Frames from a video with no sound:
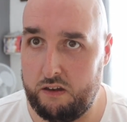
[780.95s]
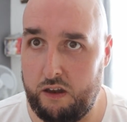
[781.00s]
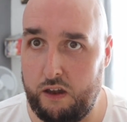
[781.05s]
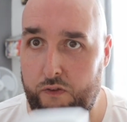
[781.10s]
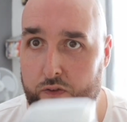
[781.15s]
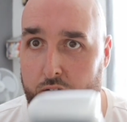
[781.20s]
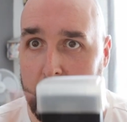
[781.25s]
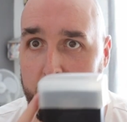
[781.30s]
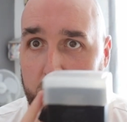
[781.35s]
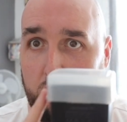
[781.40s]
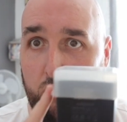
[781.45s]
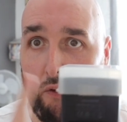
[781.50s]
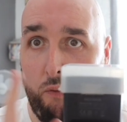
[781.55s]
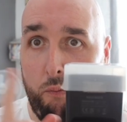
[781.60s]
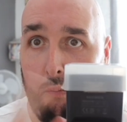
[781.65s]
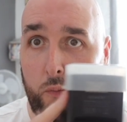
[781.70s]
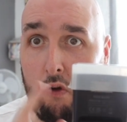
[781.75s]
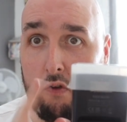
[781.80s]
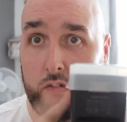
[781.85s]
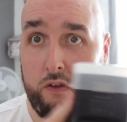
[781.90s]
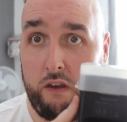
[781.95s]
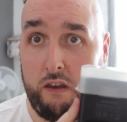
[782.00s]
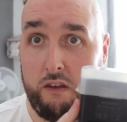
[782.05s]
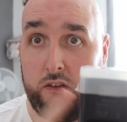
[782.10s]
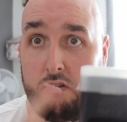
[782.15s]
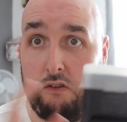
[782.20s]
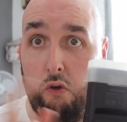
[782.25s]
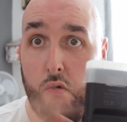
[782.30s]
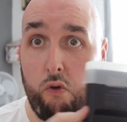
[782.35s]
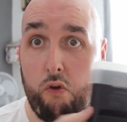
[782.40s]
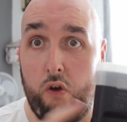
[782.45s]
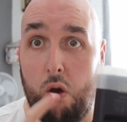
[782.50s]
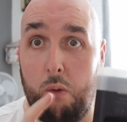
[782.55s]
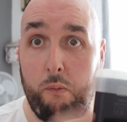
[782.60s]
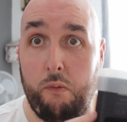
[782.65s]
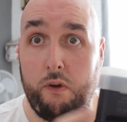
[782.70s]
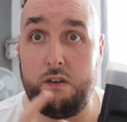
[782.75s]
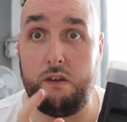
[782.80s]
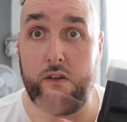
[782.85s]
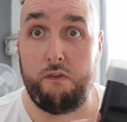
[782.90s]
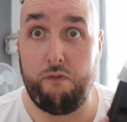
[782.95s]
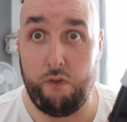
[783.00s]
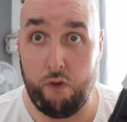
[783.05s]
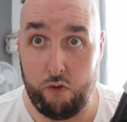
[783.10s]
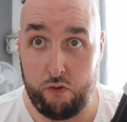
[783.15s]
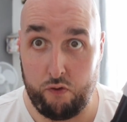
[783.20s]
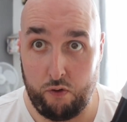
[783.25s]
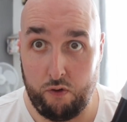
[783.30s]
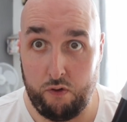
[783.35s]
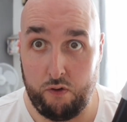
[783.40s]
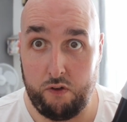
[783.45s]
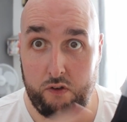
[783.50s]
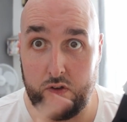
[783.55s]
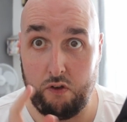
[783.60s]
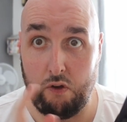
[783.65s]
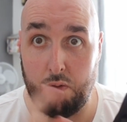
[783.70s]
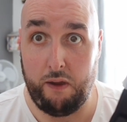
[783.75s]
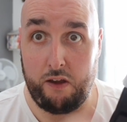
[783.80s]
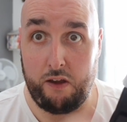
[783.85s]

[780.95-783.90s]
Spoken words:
This flash here, most of these do come with diffuser, so